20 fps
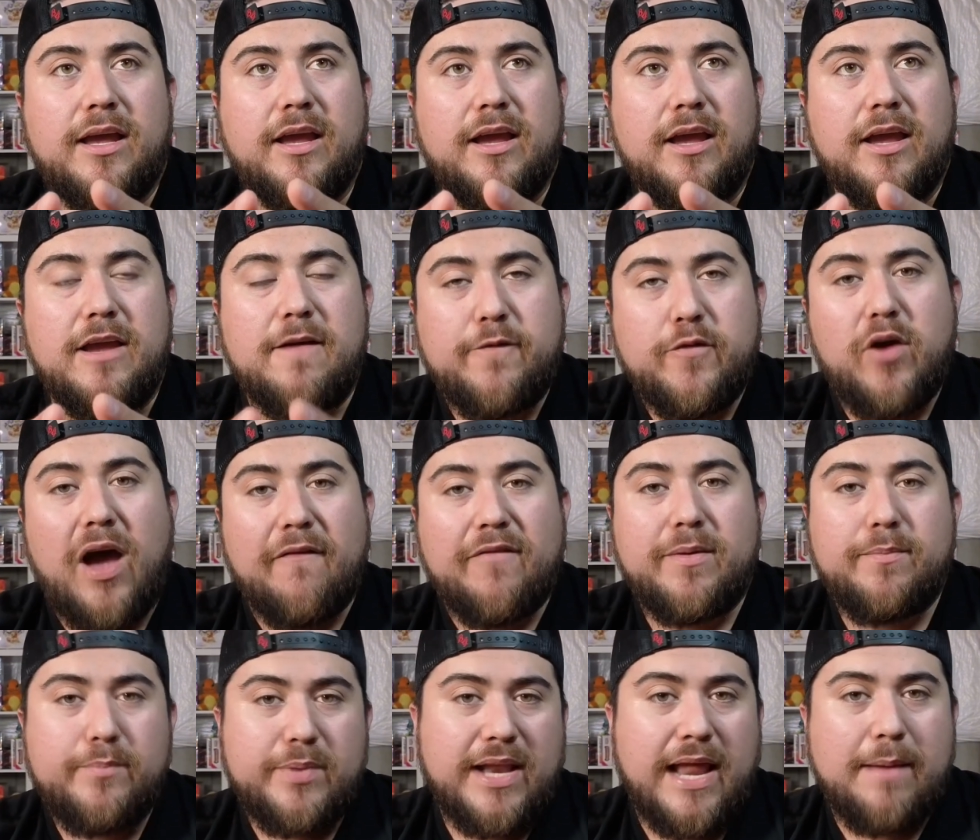If you haven't
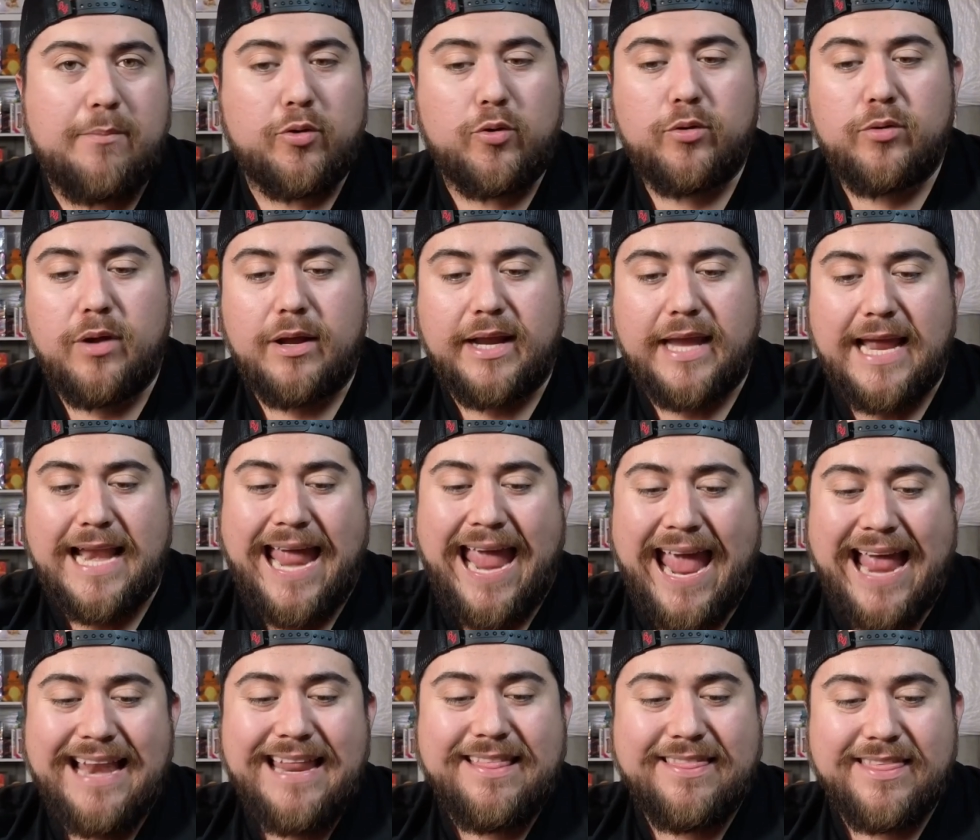been able to get
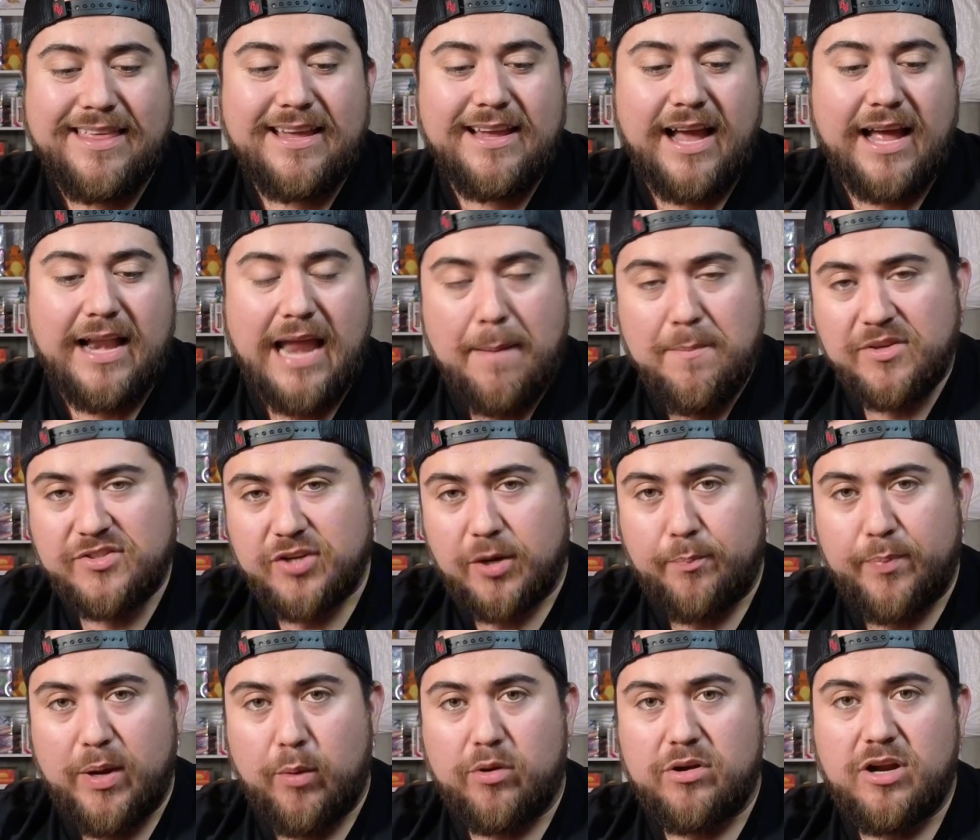anything at MSRP
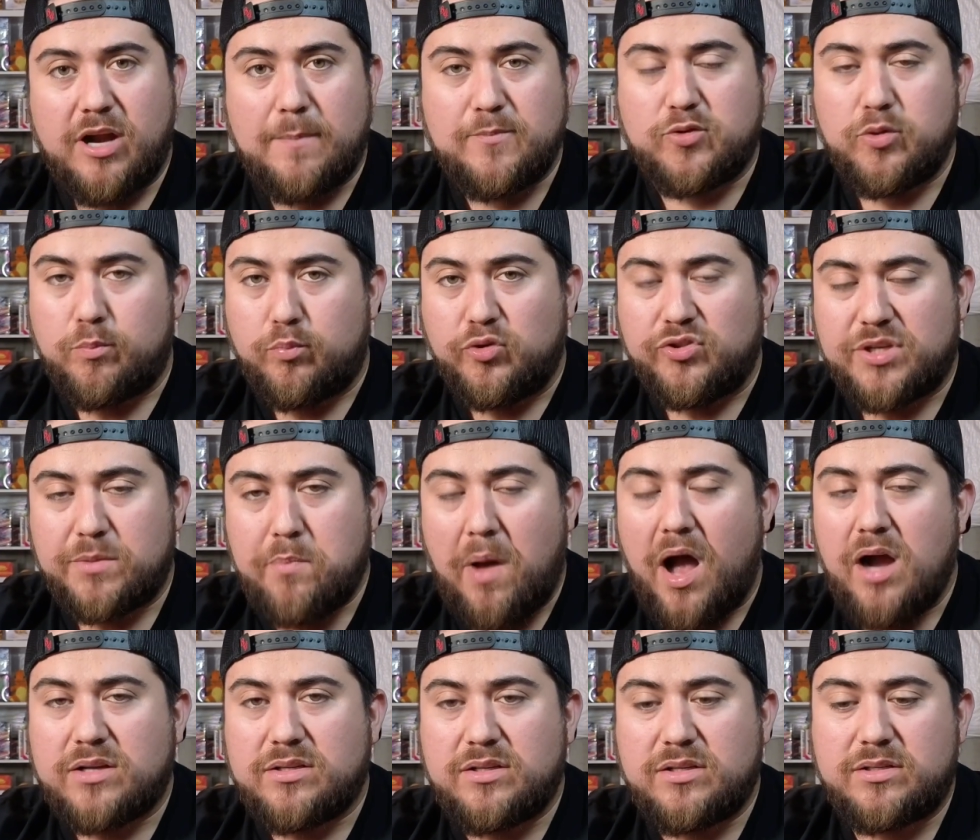when it comes to booster
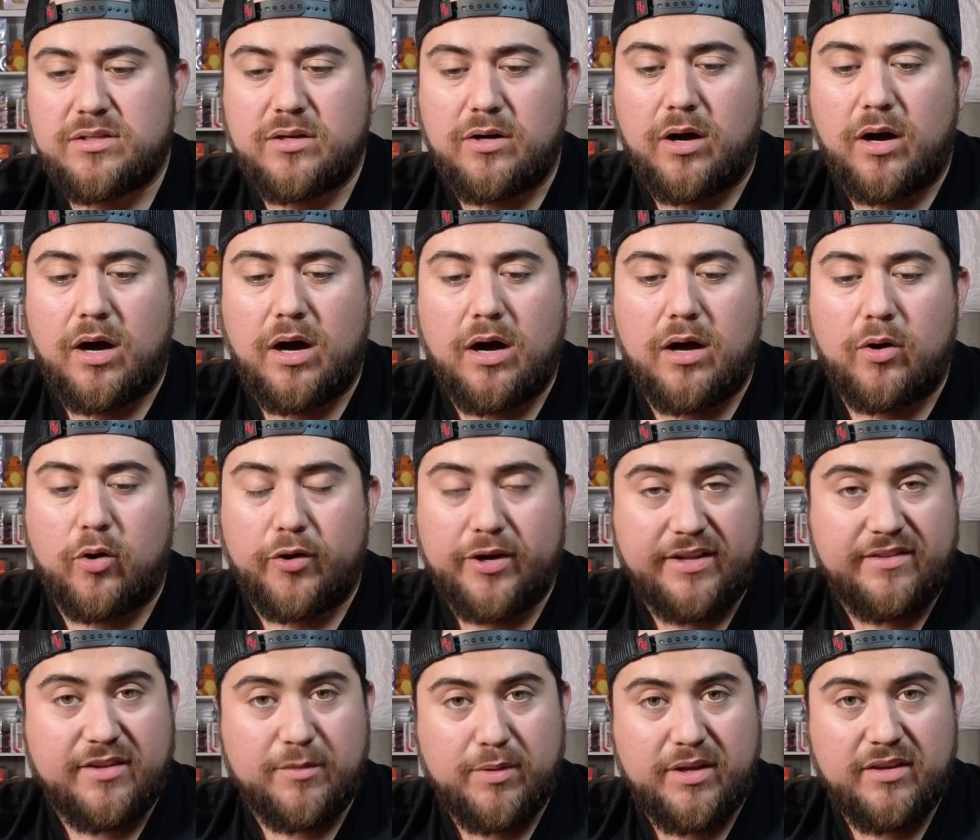boxes or
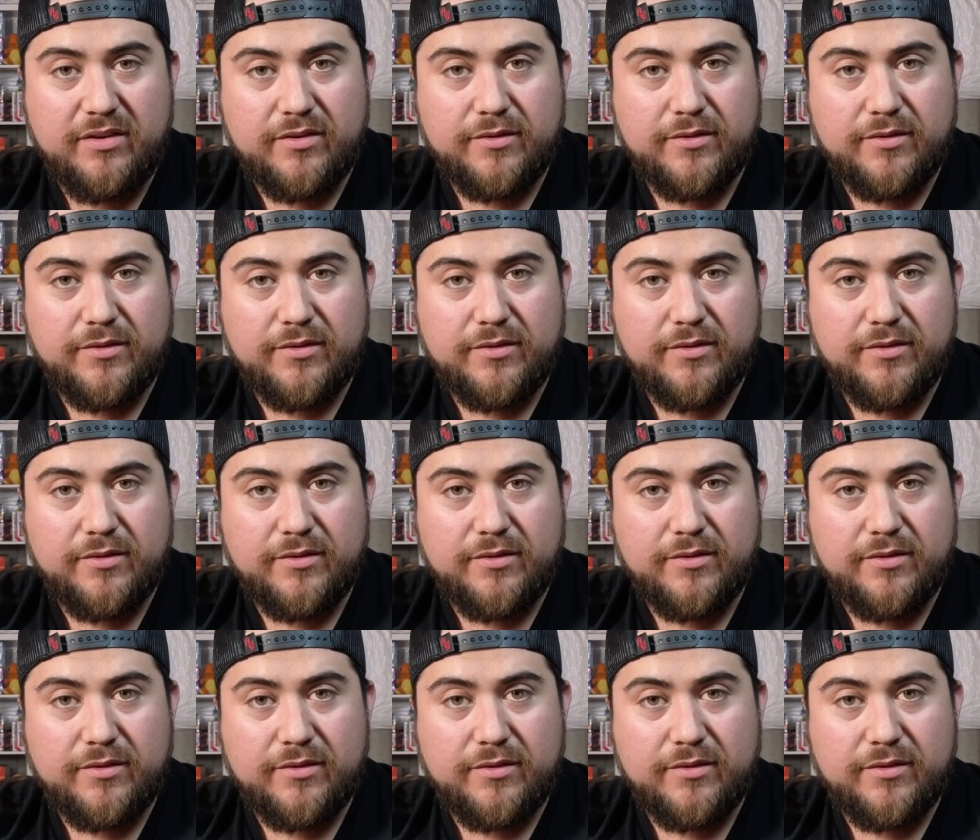ETBs,